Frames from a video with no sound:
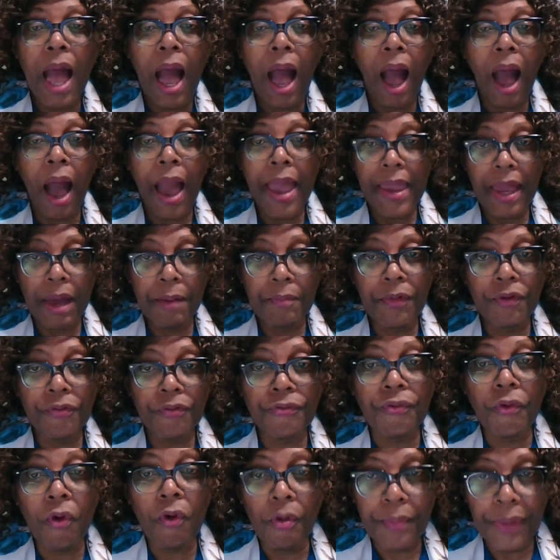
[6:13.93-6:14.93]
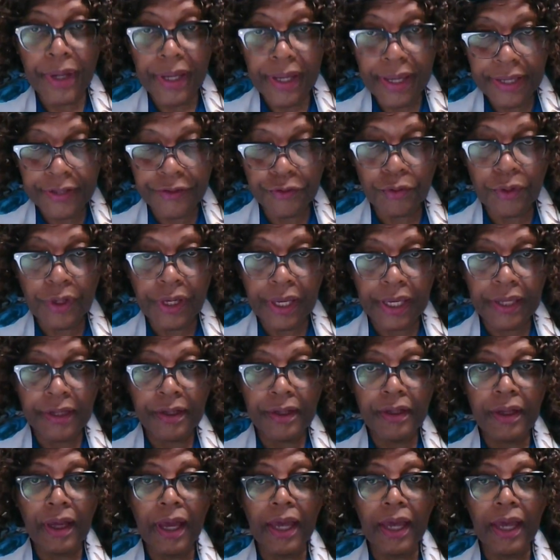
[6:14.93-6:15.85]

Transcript: I am a former educator.